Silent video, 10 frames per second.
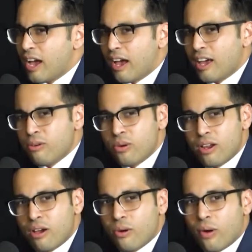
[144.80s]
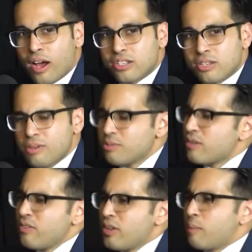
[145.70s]
I don't know. Sometimes I
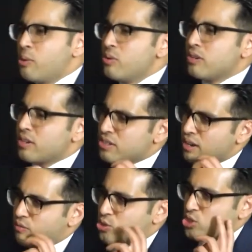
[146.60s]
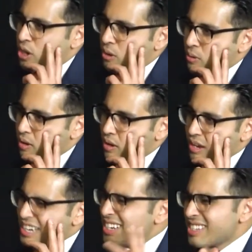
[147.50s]
feel like Putin does that for show.
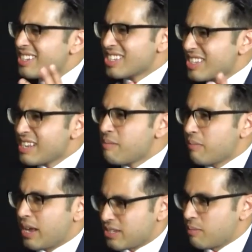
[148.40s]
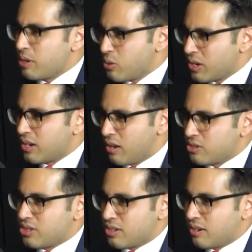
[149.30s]
He doesn't seem like somebody who indulges